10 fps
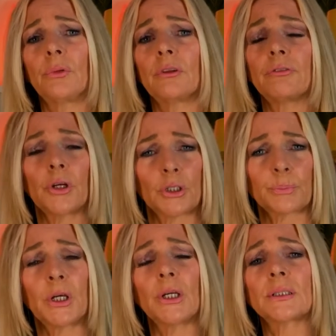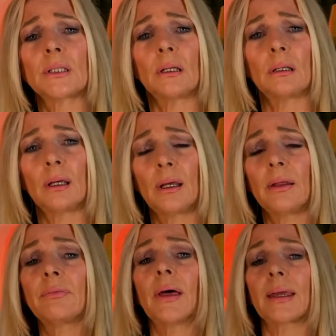the first person
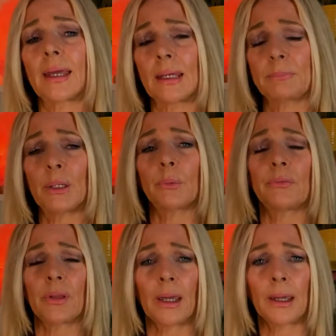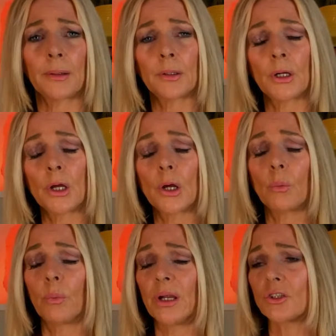that came out of there,
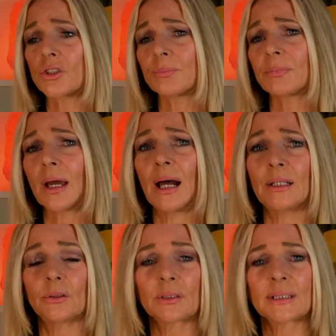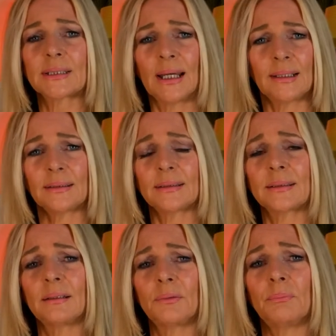which I understand
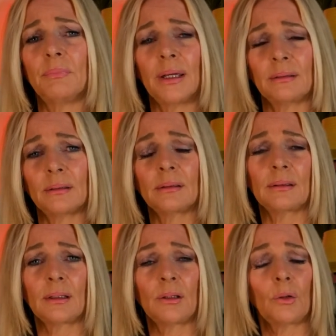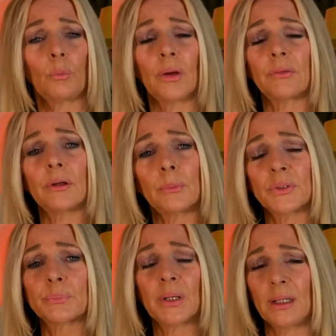meant whether it
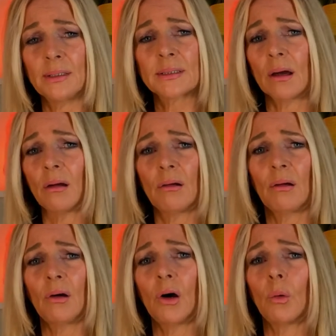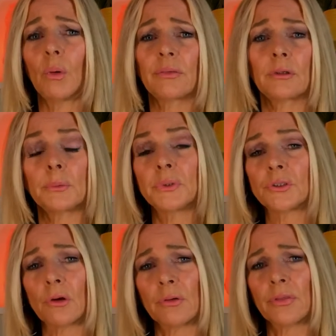was Peter or whether it was
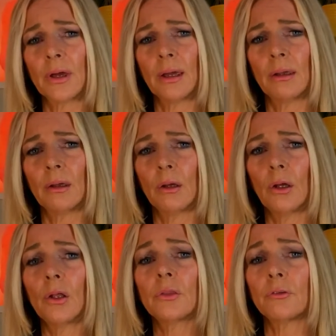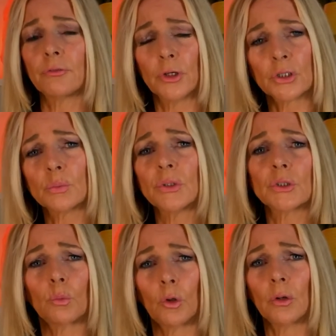Dorothy, the first one
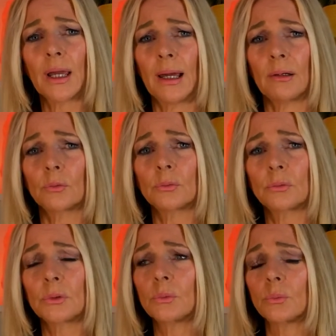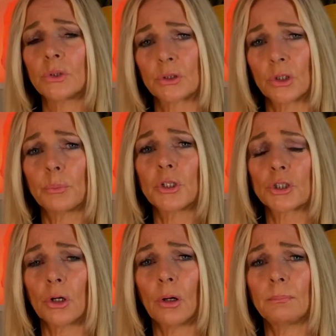to walk out was going to be
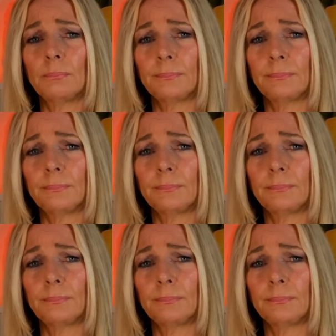shot.